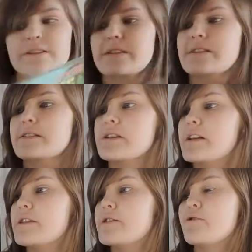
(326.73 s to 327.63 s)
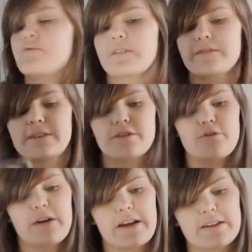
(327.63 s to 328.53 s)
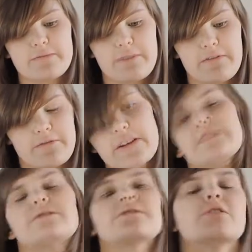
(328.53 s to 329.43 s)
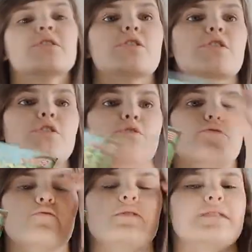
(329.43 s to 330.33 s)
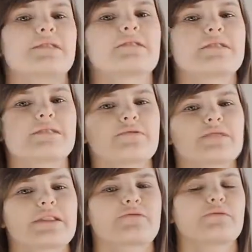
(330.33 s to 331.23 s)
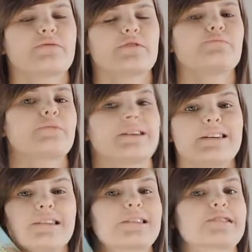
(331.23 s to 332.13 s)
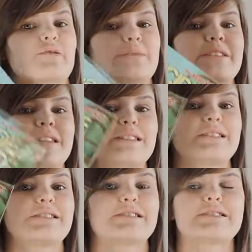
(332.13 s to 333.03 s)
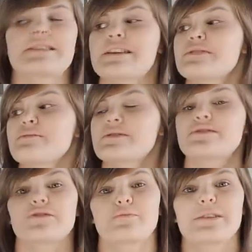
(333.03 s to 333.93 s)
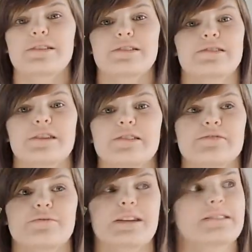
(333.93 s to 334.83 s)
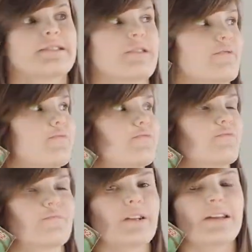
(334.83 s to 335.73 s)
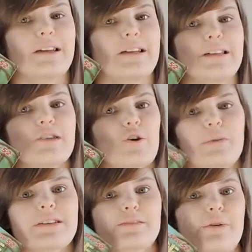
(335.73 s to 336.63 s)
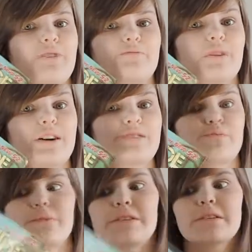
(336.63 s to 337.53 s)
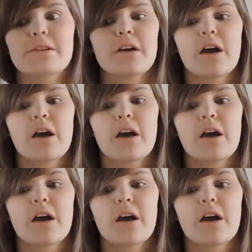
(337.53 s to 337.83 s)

This is the new 52, and my friend who didn't like the Suicide Squad film, but if he likes comics, he suggested these ones to me, because I don't actually own like any comics apart from iZombie.